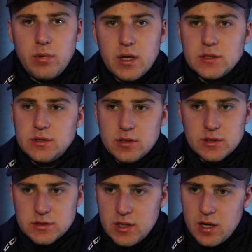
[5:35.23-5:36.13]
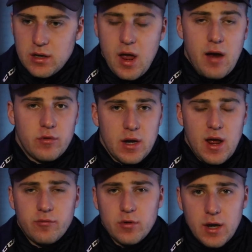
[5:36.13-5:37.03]
Because you're going to see it day after
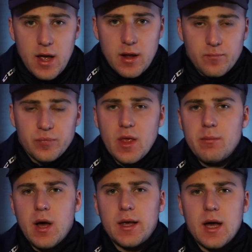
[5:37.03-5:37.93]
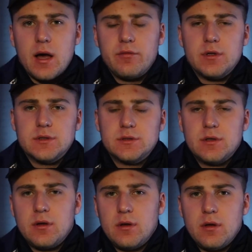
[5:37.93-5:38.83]
day after day, my confidence,